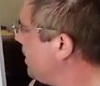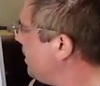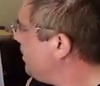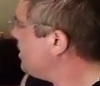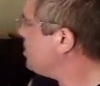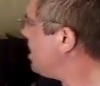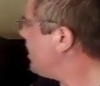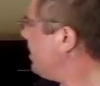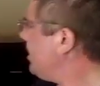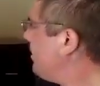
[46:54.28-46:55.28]
here and a
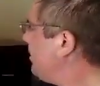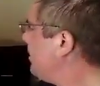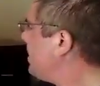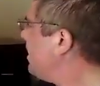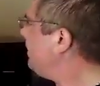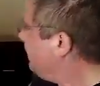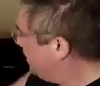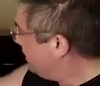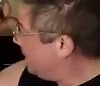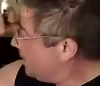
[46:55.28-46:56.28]
check here, okay?
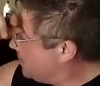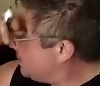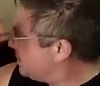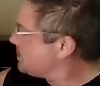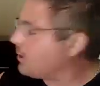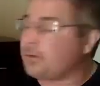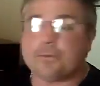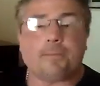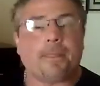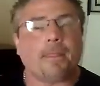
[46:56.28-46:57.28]

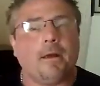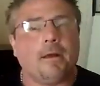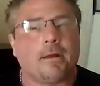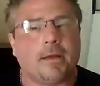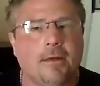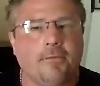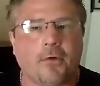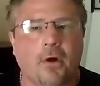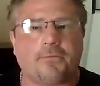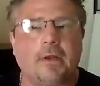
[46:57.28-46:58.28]
So get
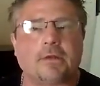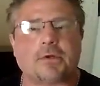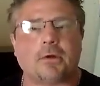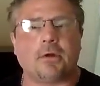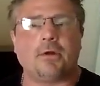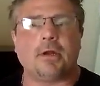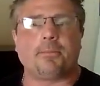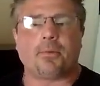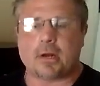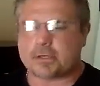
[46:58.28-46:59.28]
involved and start learning the
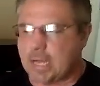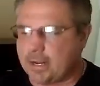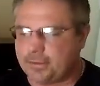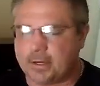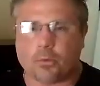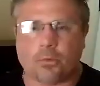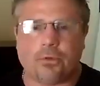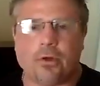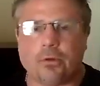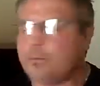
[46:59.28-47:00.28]
products. I think
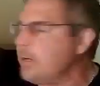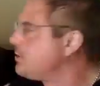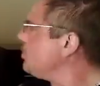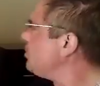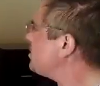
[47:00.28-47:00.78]
the only reason you're